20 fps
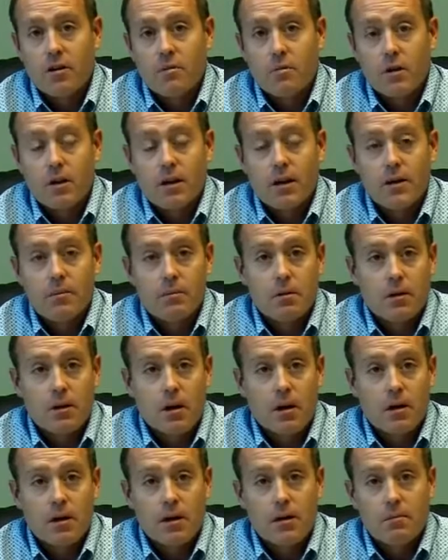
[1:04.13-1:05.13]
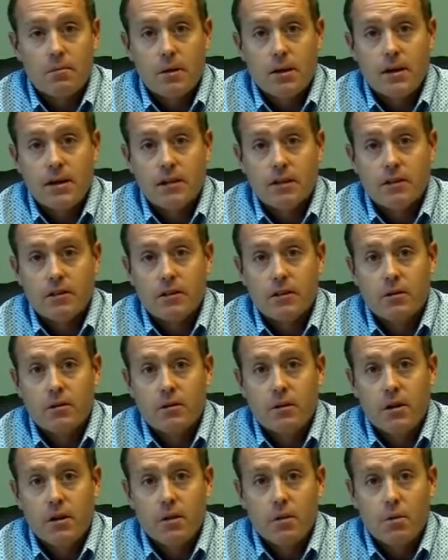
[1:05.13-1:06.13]
going to bring up your login page.
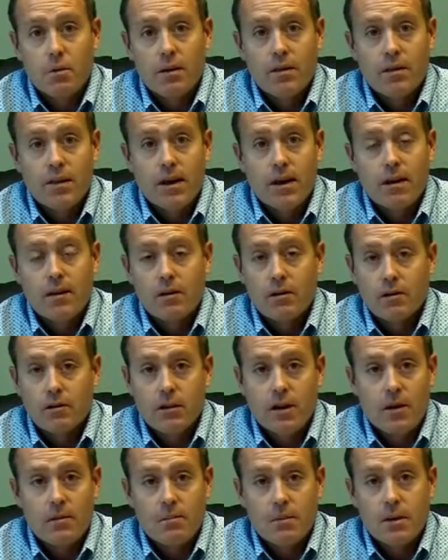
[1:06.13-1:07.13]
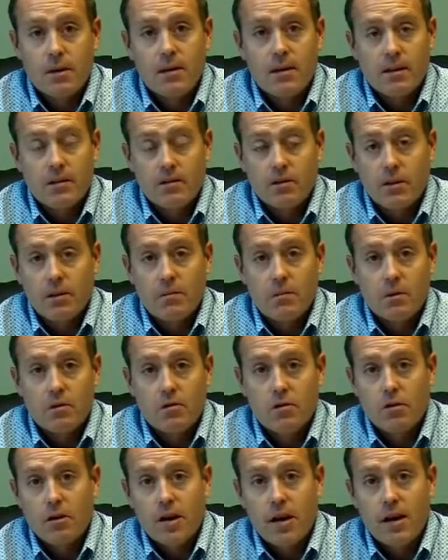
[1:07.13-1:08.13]
So with that, you'll type in that same
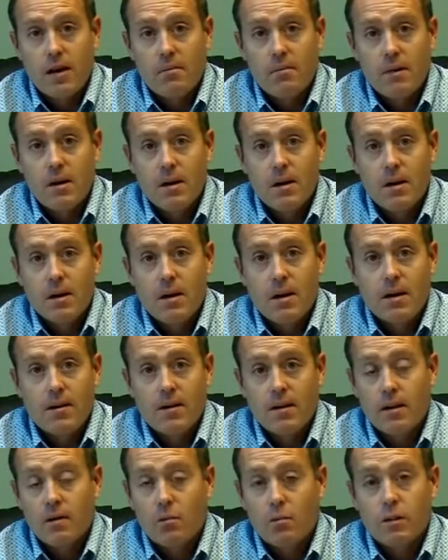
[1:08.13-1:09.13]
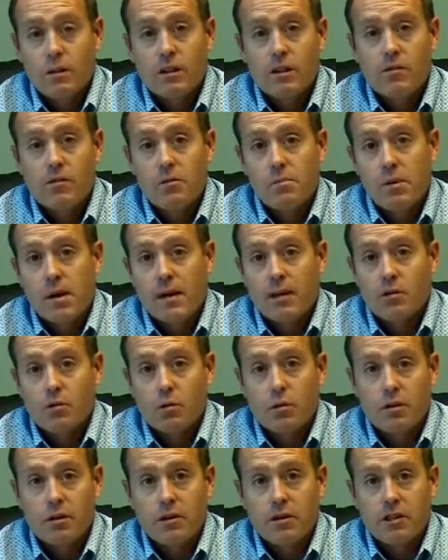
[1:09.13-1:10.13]
username and then whichever
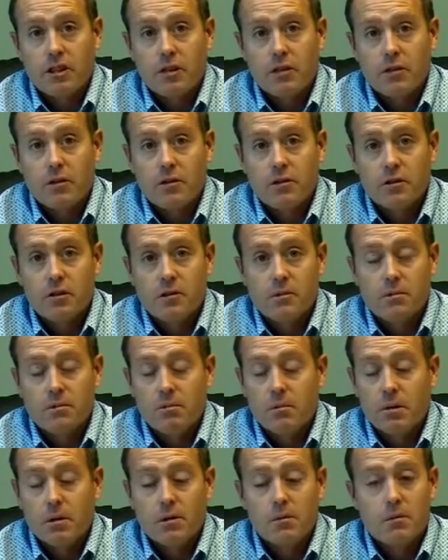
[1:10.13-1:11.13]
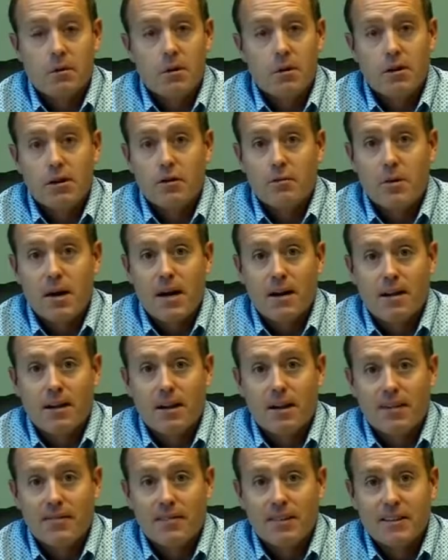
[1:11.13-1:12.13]
password you chose, and boom, you're in your back
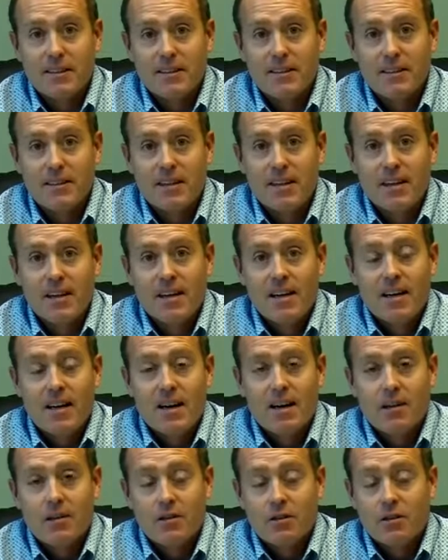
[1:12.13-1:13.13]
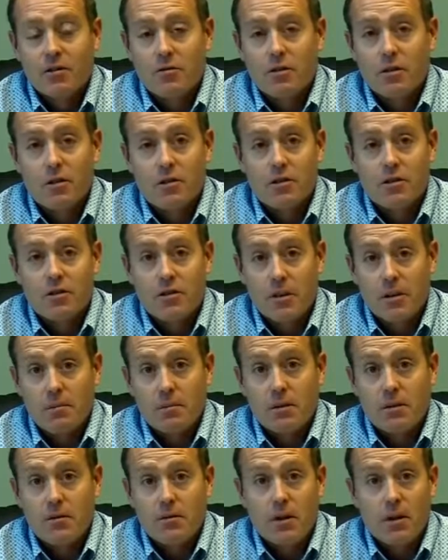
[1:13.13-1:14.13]
office. There's a few
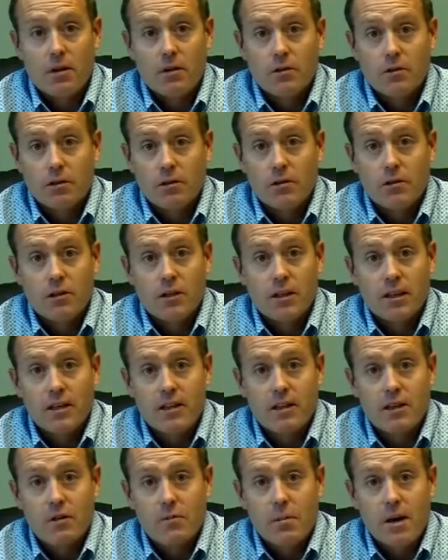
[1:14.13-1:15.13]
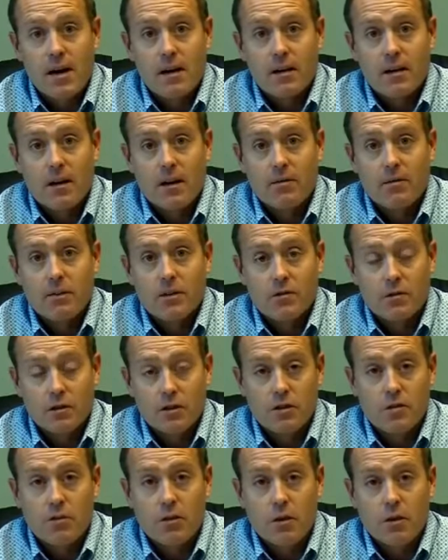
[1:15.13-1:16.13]
steps to follow as soon as you get to your back office.
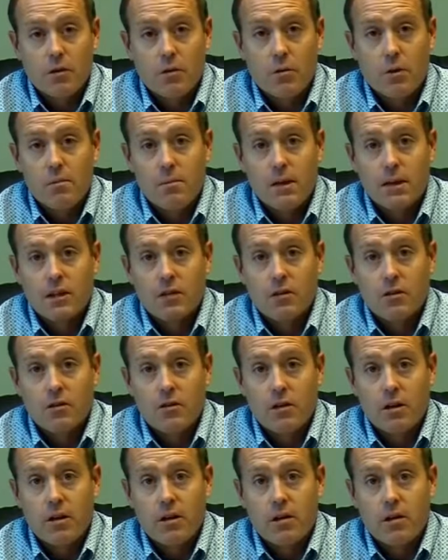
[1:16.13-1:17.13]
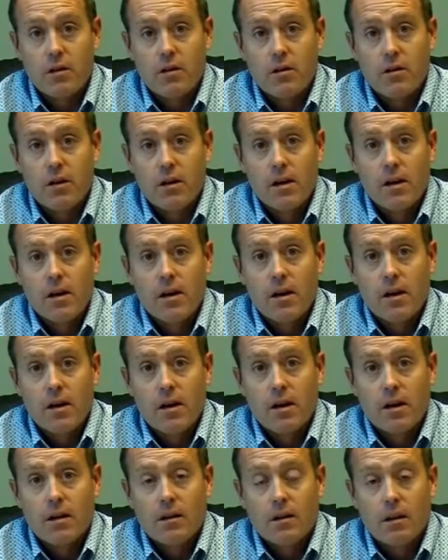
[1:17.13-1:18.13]
First of all, you want to make sure that you're
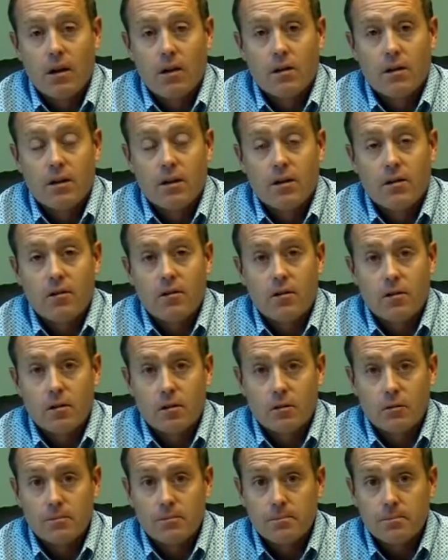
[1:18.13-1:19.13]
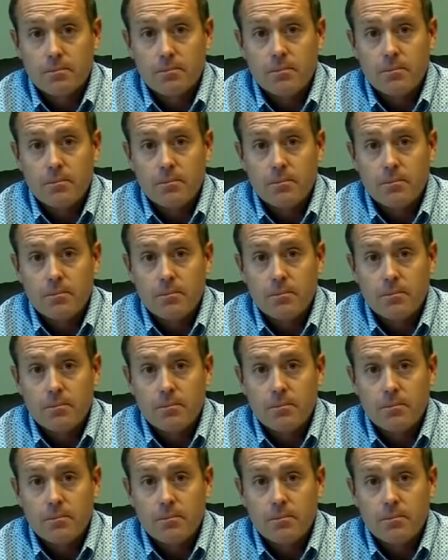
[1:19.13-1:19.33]
logged into